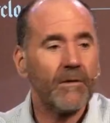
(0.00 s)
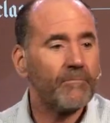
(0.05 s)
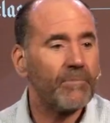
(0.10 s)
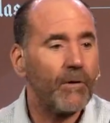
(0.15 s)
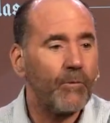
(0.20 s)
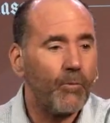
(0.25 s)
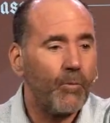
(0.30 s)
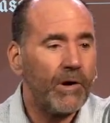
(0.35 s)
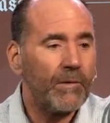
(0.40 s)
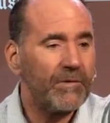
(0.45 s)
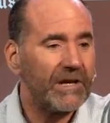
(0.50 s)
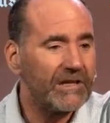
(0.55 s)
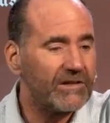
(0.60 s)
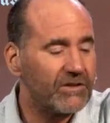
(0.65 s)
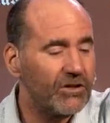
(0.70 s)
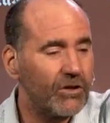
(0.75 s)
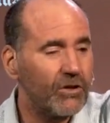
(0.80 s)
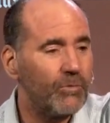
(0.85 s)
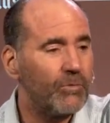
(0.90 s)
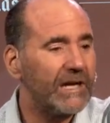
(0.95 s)
But when we
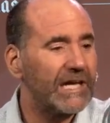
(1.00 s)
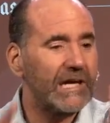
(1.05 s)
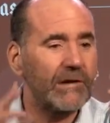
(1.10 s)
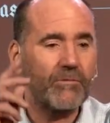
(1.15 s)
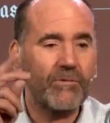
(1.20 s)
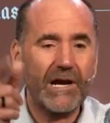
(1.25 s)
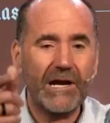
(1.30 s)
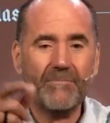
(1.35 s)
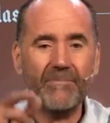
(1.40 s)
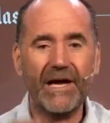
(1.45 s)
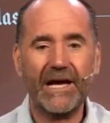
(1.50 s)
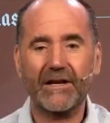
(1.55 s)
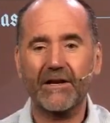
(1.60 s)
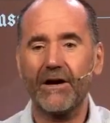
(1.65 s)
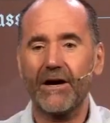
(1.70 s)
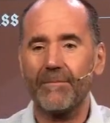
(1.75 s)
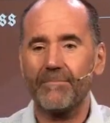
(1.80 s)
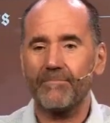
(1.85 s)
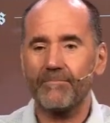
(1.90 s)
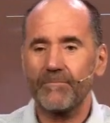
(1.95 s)
do, we get right back
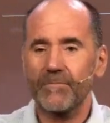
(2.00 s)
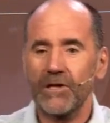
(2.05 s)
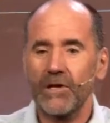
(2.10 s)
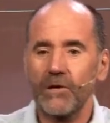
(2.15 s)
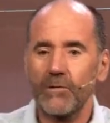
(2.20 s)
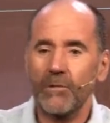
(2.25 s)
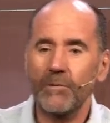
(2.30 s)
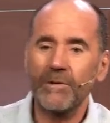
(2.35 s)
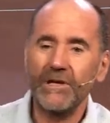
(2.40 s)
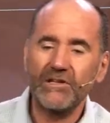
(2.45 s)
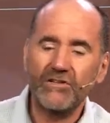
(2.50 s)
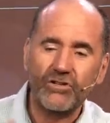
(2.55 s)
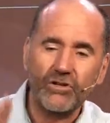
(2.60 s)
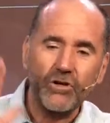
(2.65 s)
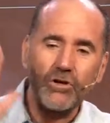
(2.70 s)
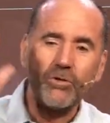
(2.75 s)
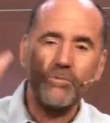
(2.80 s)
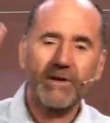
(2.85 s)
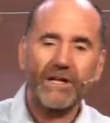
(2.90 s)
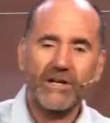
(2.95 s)
up. When we
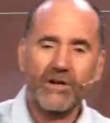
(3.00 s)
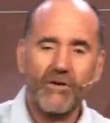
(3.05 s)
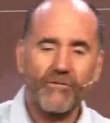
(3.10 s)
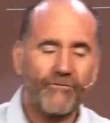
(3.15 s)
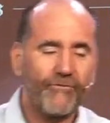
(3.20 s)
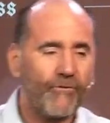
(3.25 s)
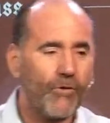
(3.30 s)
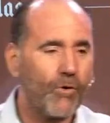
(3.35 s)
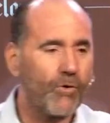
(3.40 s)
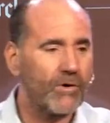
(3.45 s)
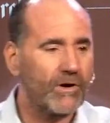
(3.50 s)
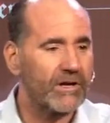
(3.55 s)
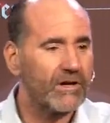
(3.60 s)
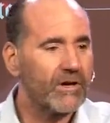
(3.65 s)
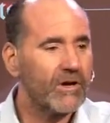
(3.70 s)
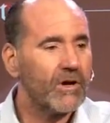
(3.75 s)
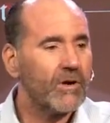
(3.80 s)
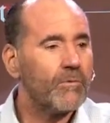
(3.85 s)
do, we go forward.